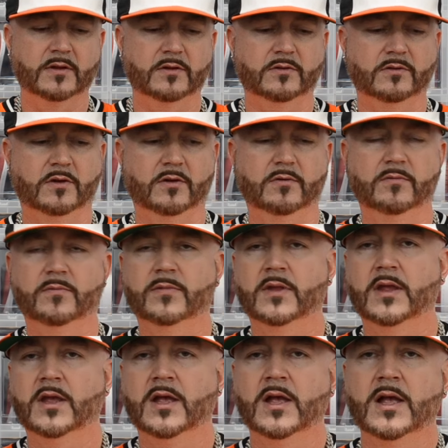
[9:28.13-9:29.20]
So
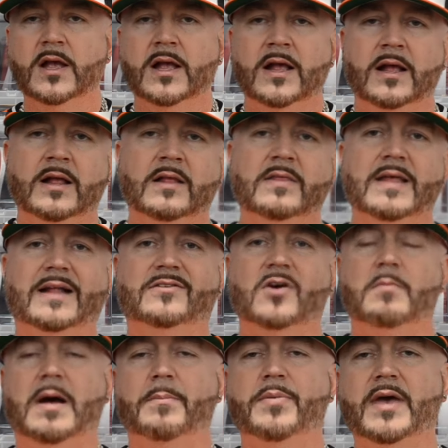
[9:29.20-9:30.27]
that's
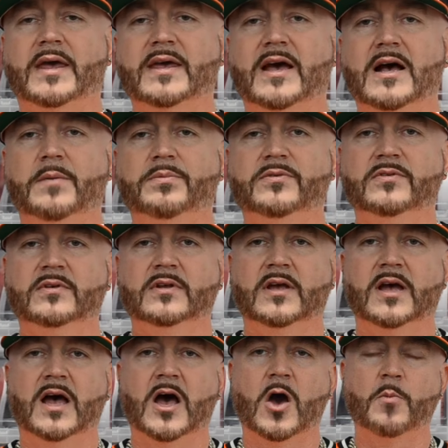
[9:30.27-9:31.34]
all my pickups.
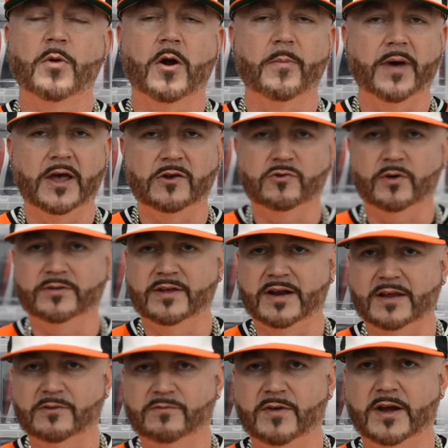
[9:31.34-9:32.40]
I hope everybody enjoyed
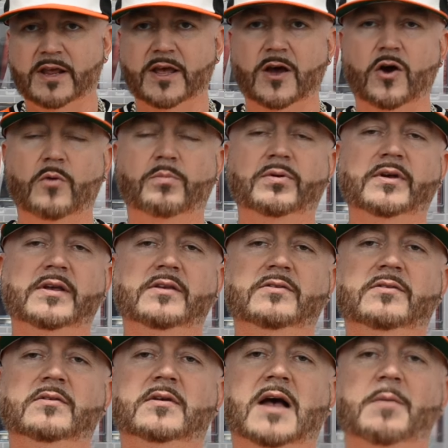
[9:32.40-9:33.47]
today's video.
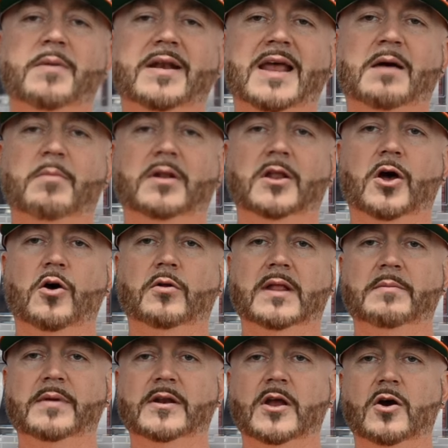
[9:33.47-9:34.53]
Please comment down below.
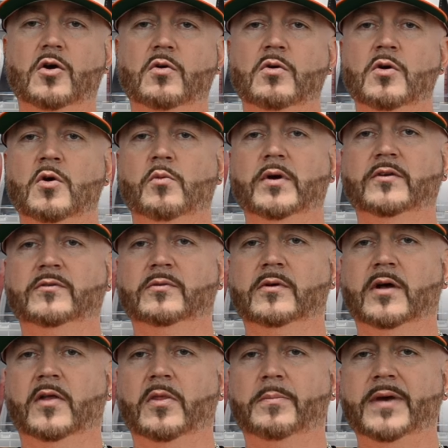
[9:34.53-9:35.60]
Let me know which
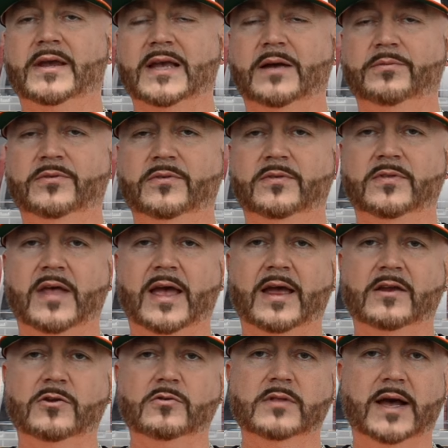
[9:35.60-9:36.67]
of the pickups
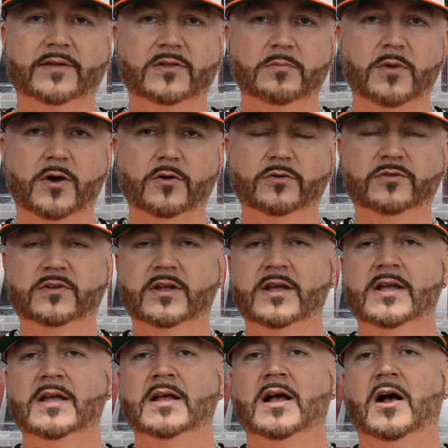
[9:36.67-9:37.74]
that you like the most.
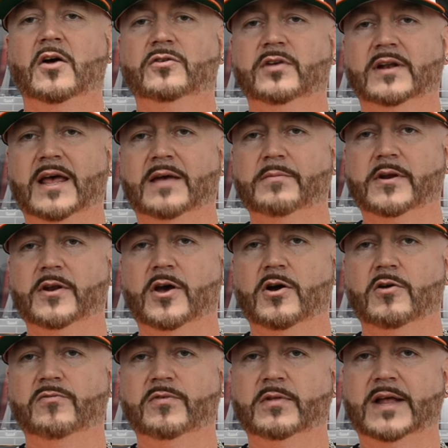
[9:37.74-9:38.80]
Also let me know
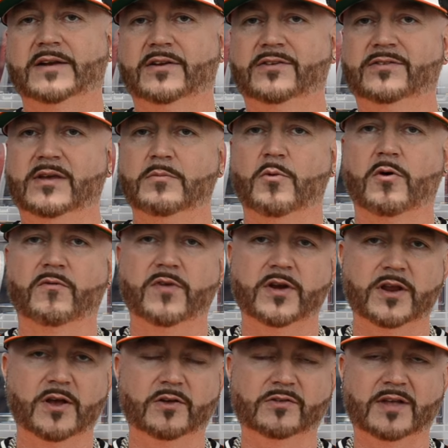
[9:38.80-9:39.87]
if you'd like to see more
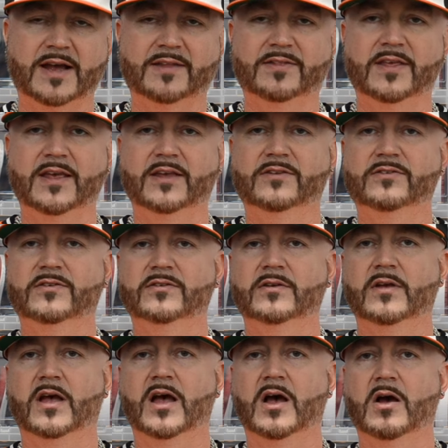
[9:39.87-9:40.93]
videos like this.
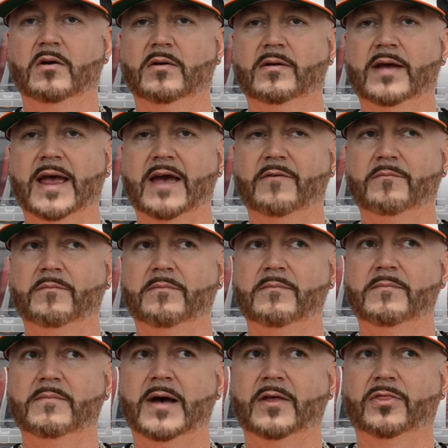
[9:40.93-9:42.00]
Uh, I have
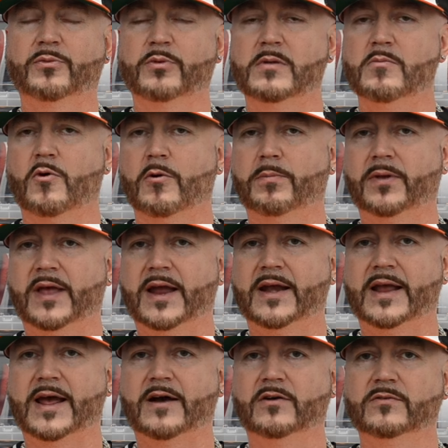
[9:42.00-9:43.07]
about three more planned
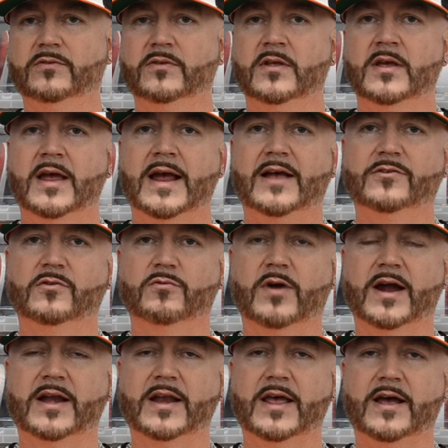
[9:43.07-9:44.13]
out as of
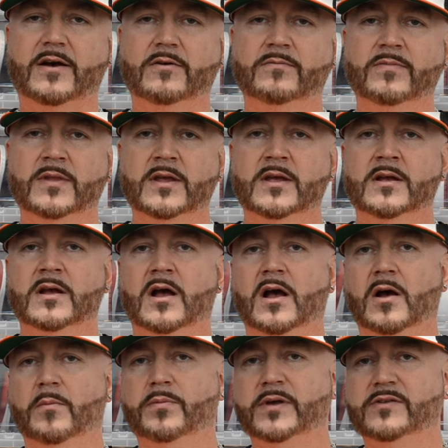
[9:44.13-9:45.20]
right now.
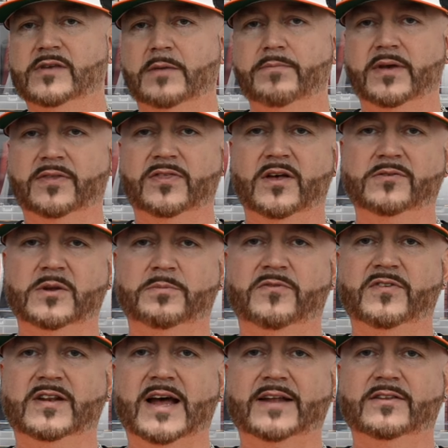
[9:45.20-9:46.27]
Uh, please give a big thumbs up if
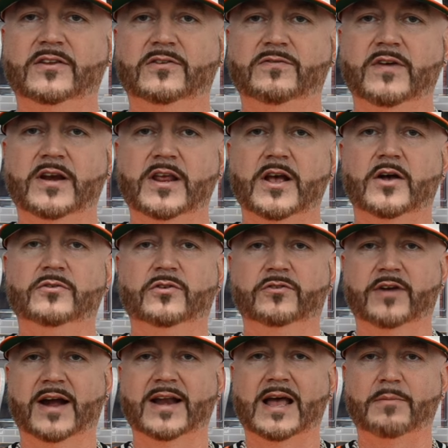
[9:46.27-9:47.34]
you like this video.
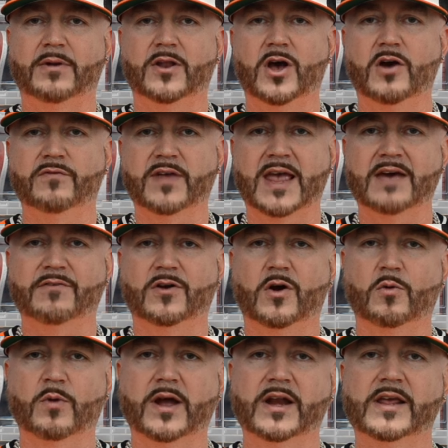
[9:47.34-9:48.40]
Subscribe down below if you haven't
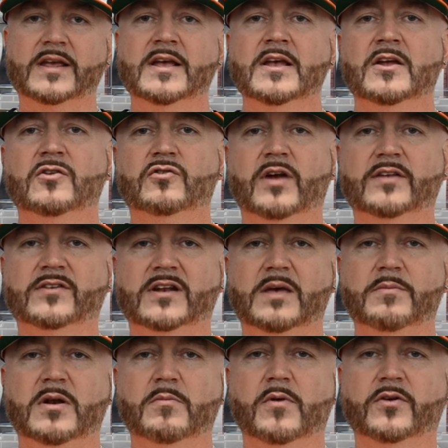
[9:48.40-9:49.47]
already. Trenz
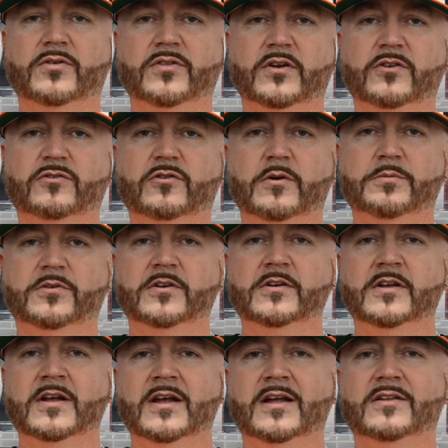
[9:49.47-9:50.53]
Unltd merch in the description.
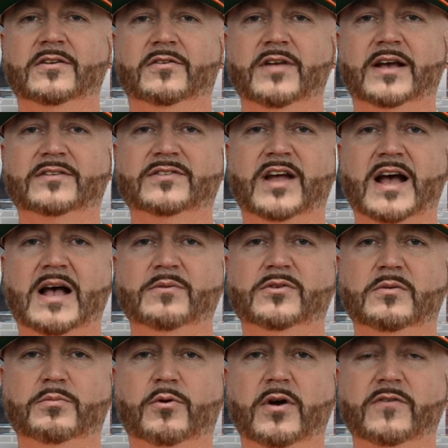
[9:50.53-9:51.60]
Until next time, it's
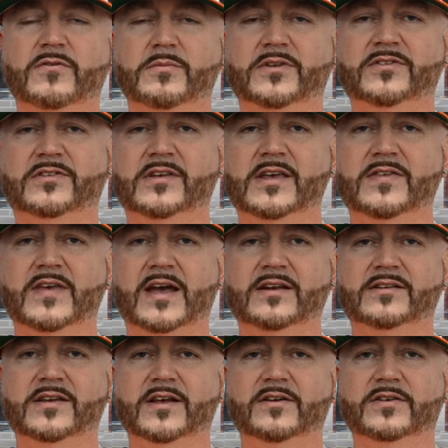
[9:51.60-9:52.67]
your boy from the C, the A
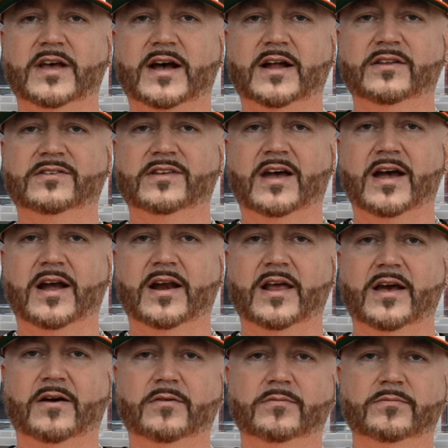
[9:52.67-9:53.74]
T L Don, signing
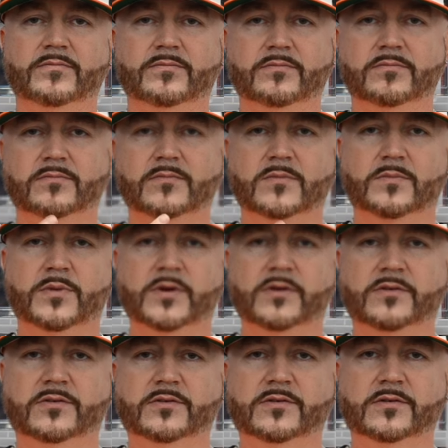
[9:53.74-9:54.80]
out.
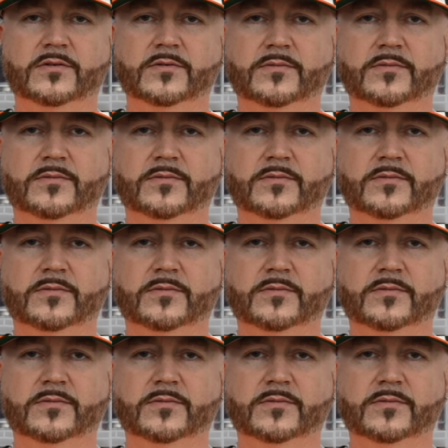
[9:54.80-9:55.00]
Peace.